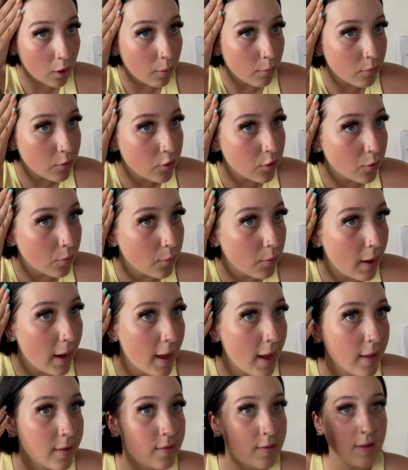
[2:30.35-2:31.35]
I'm
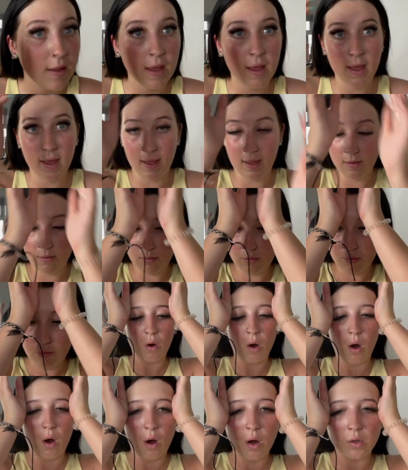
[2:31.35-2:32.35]
sweating.
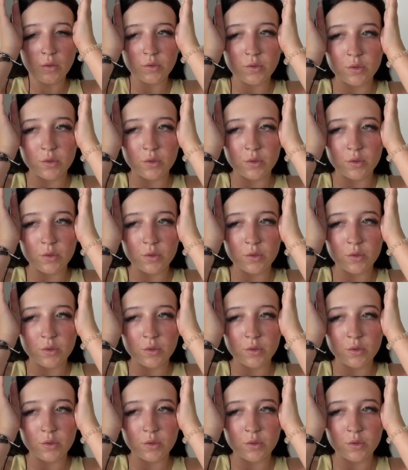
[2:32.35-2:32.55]
What?